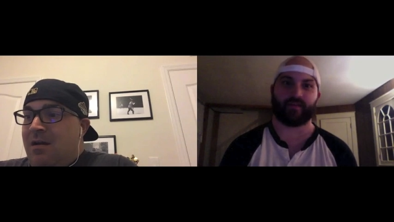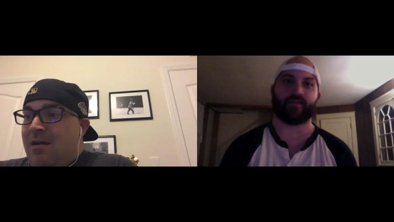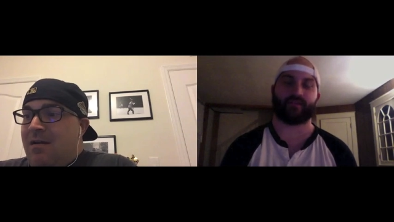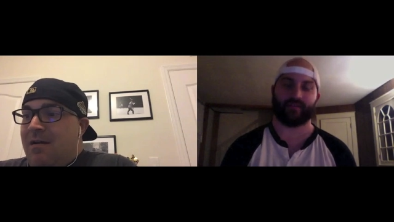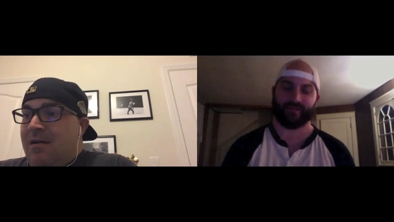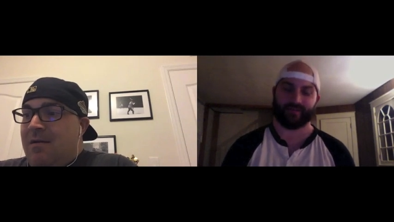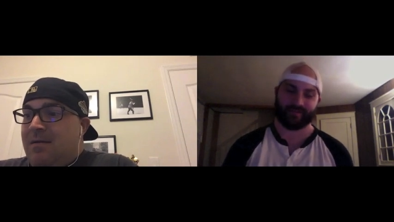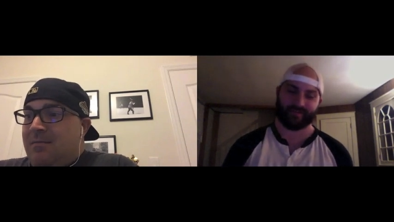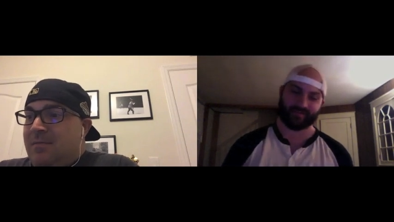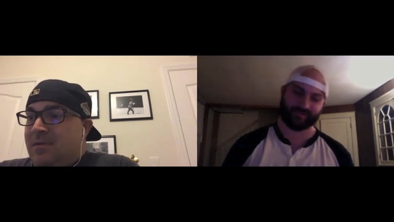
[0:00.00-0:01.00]
Speaker 1: Go ahead.
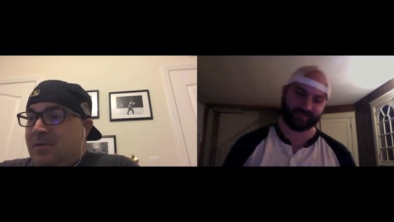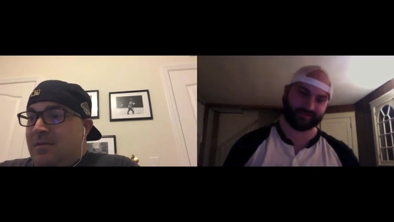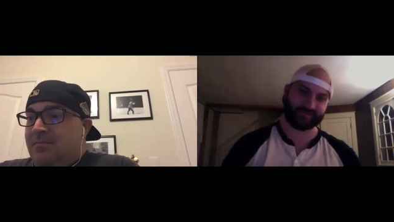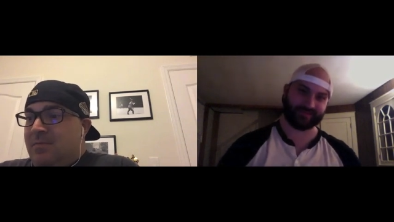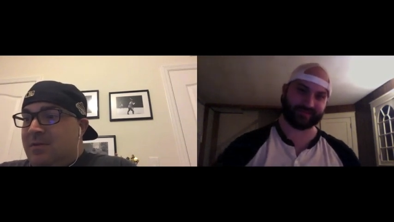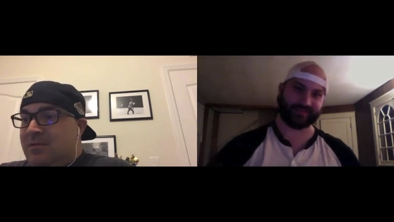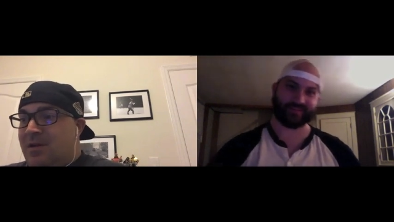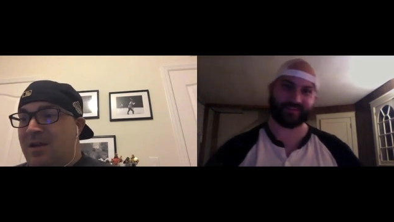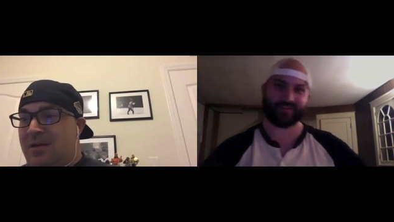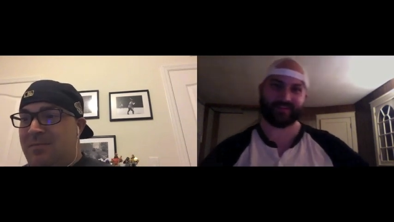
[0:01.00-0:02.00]
Yeah.
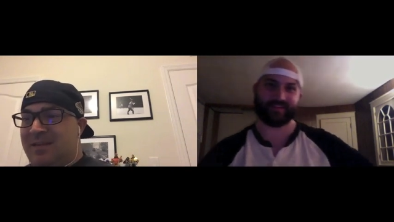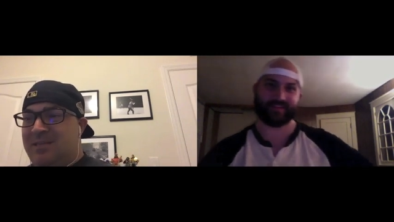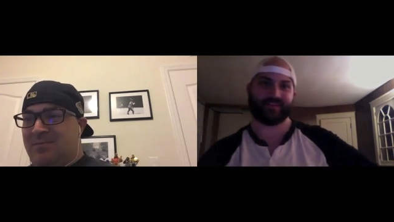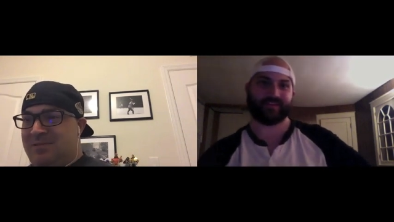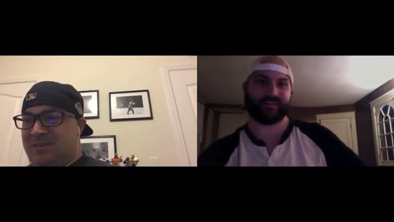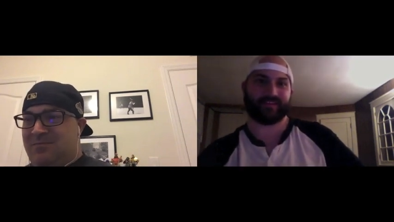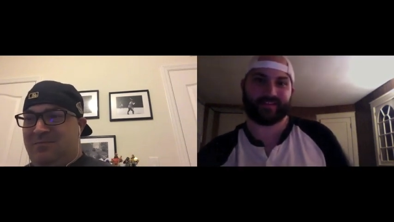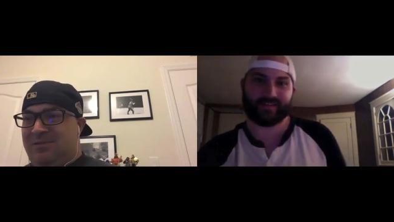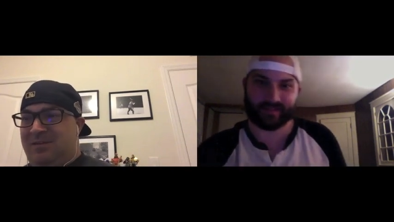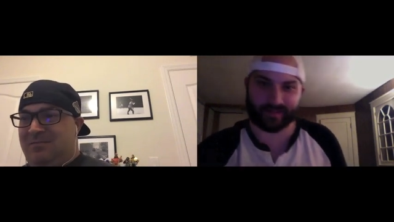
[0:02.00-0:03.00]
Uh, next up was a
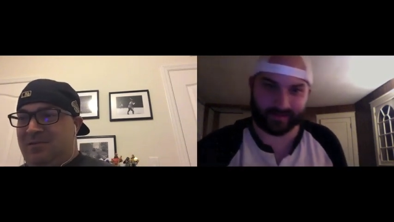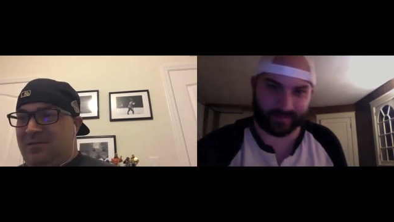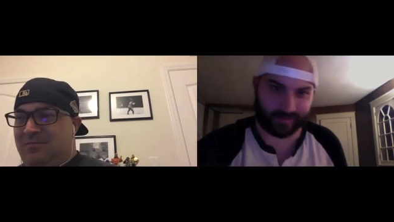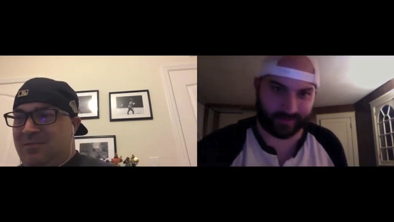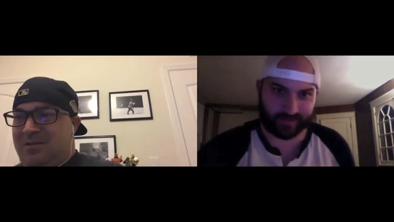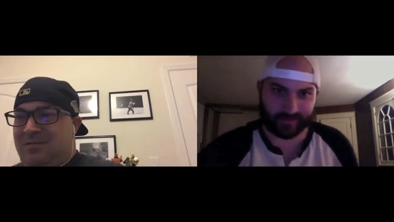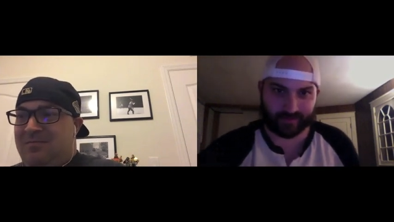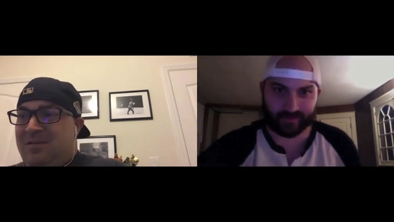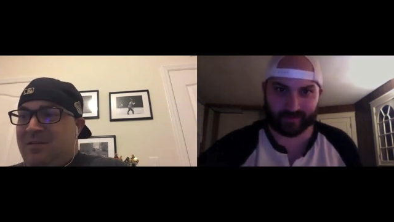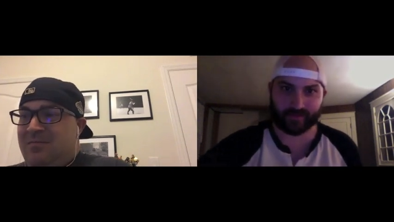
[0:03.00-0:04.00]
really real uh,
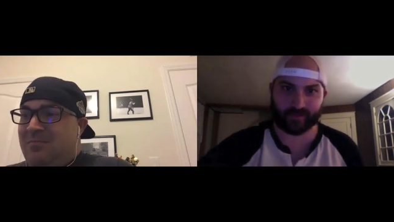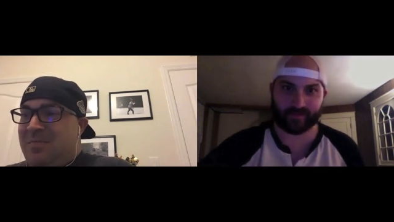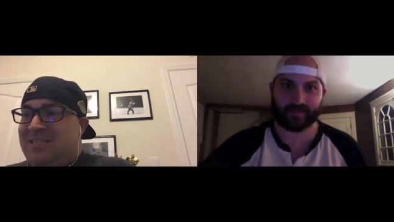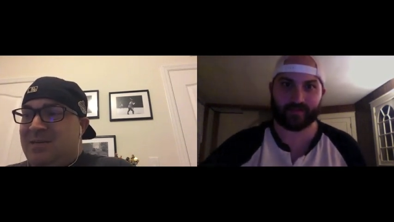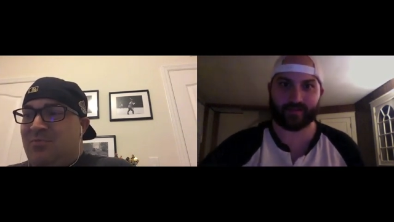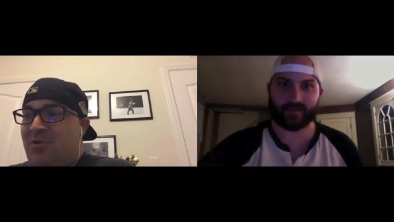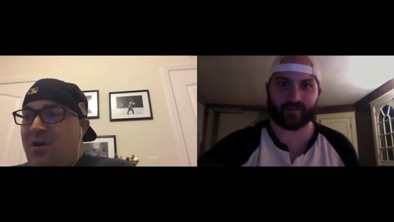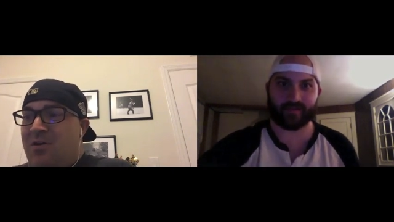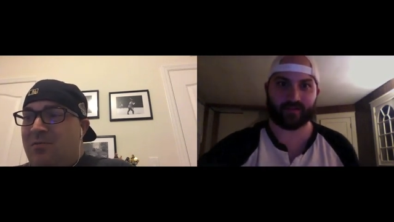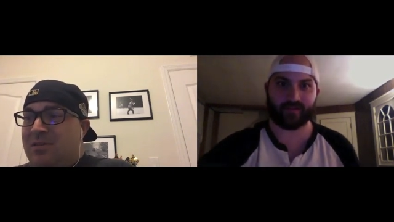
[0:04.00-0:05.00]
messy
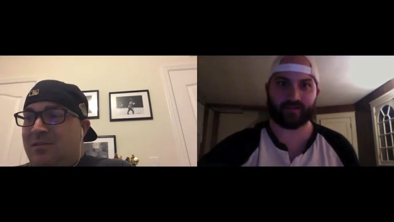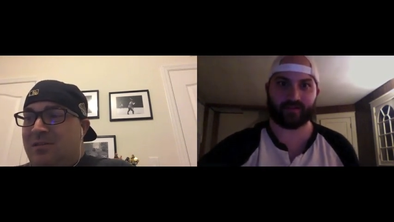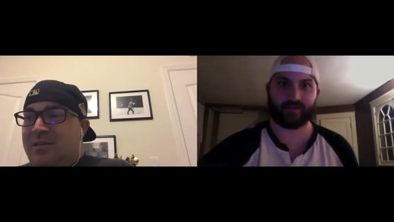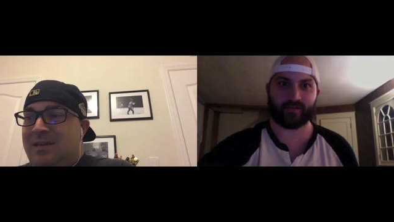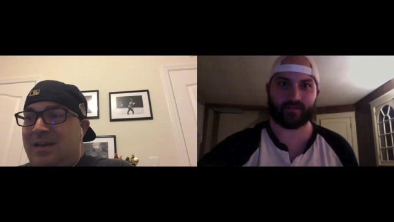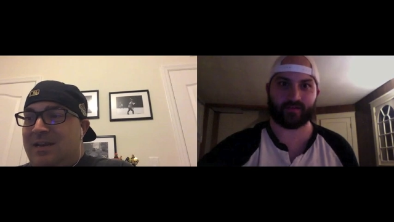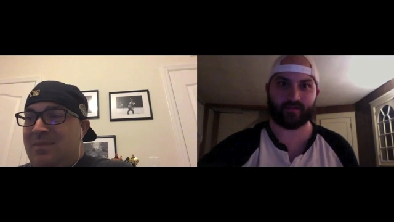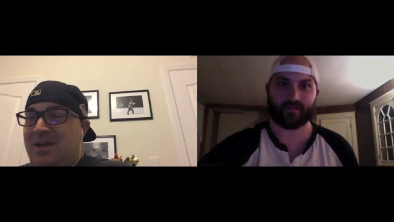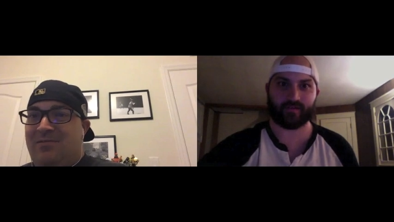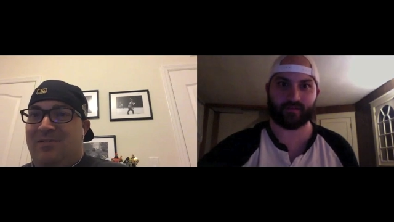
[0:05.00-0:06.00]
brawl with Killian Dain and
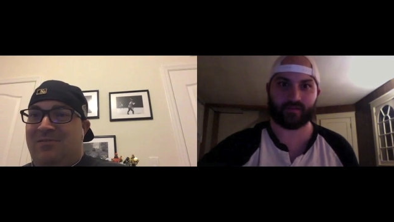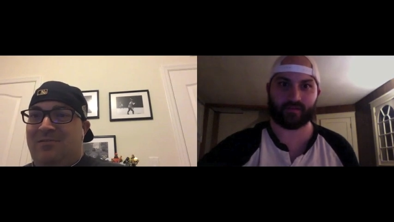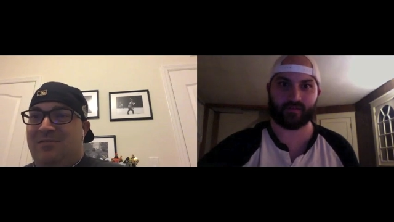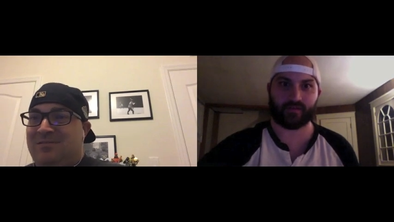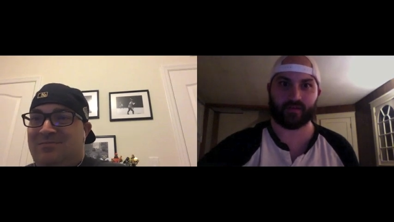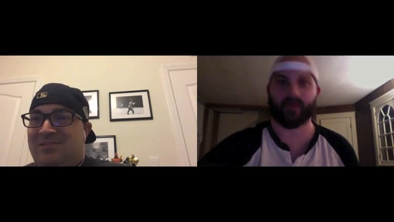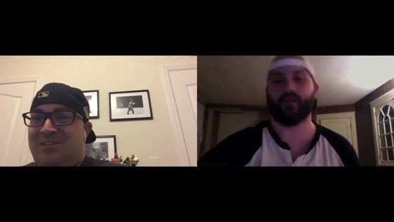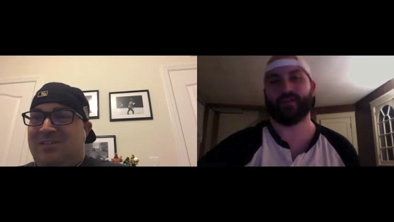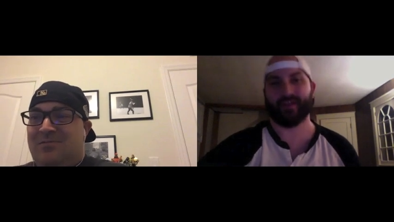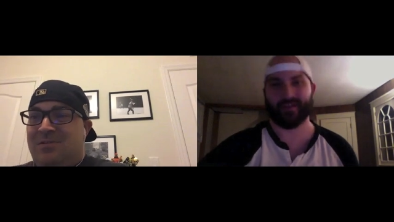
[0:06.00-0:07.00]
Matt Riddle. Really oh,
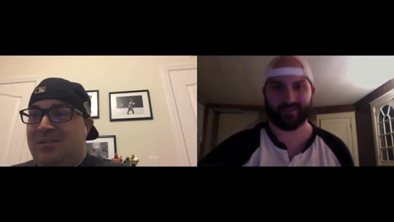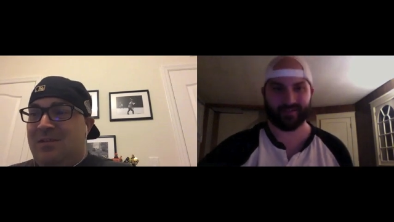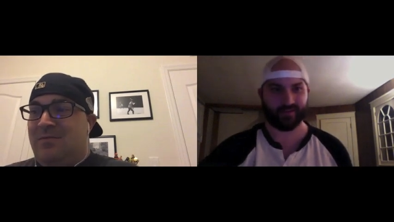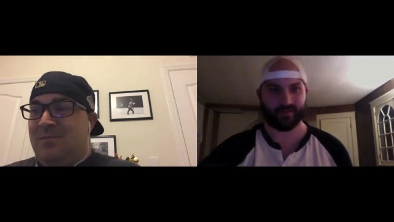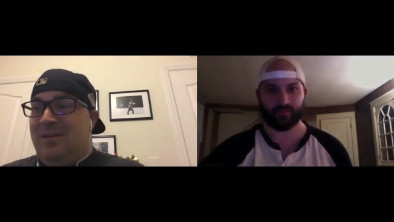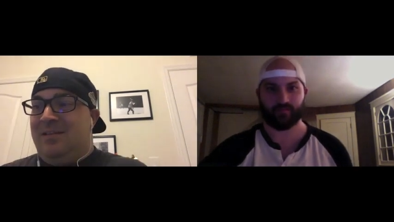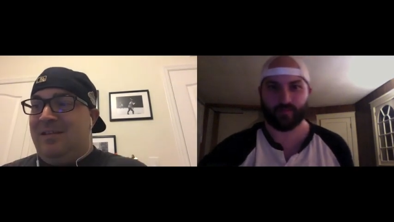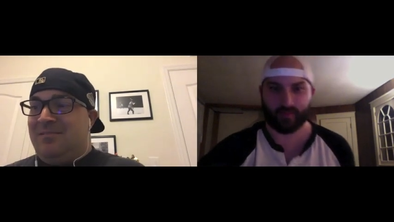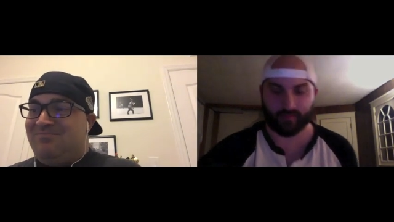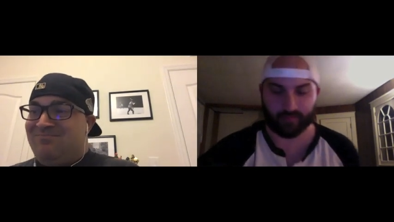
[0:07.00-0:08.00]
didn't anything for me. Like,
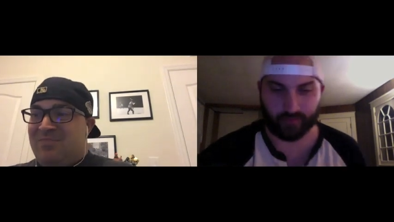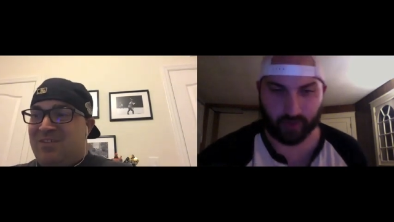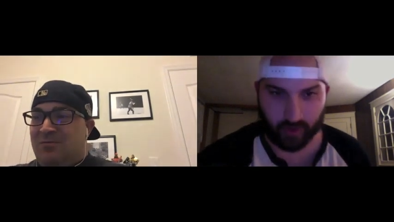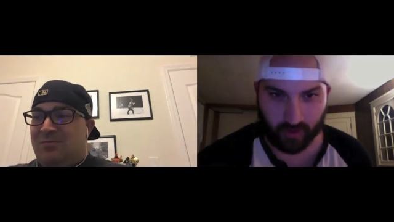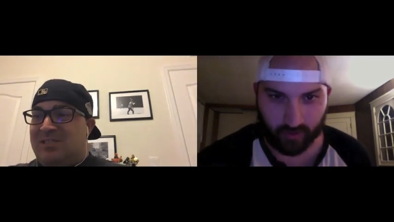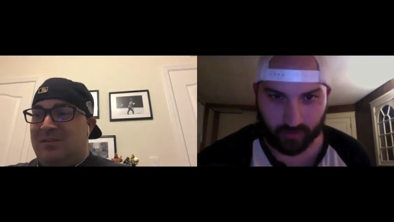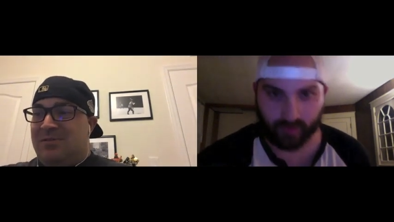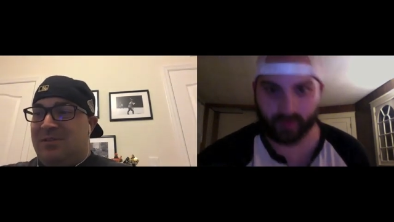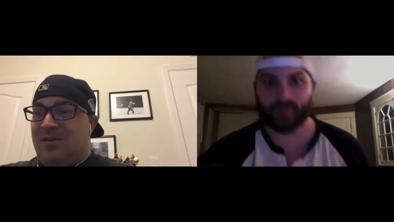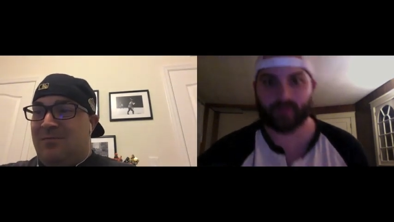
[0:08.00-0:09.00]
bro, we'll see where
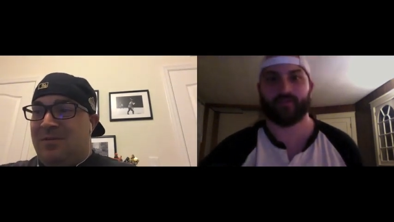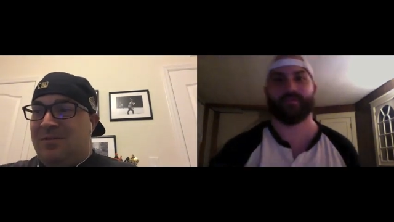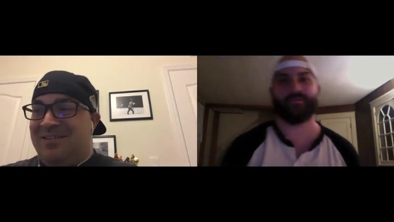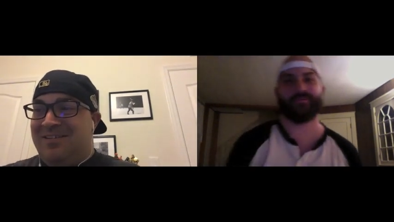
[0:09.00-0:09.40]
that.